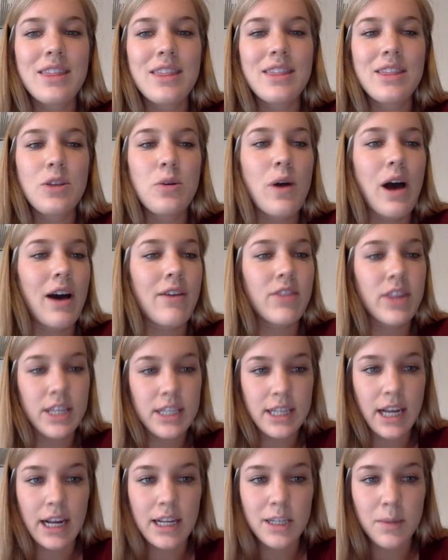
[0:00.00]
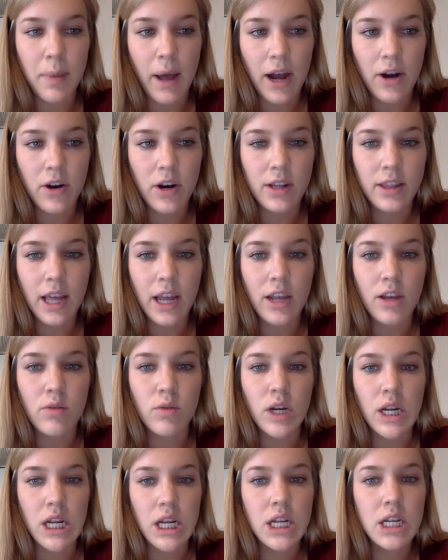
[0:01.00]
you have the science background that you
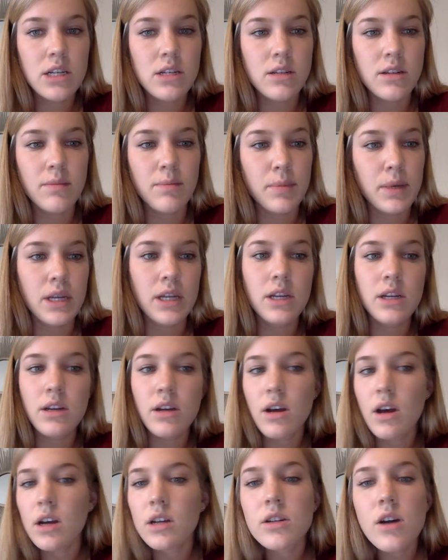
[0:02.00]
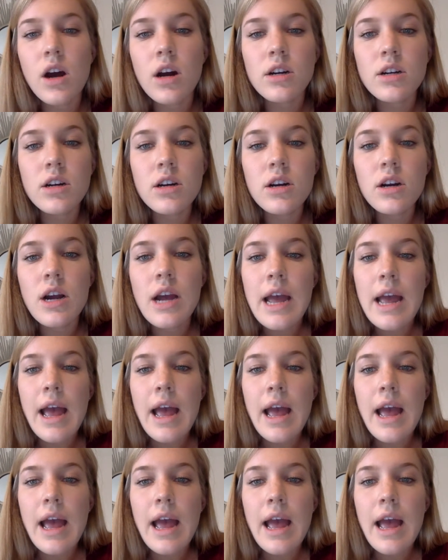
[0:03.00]
need to be a doctor.